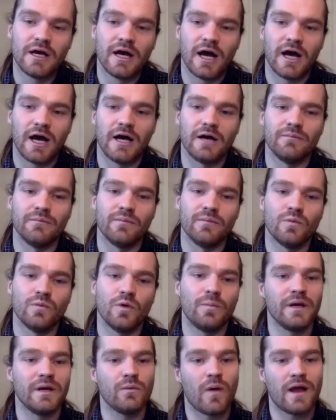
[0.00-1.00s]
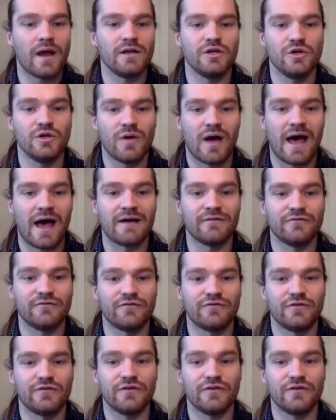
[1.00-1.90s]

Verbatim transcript: um, will be when you have,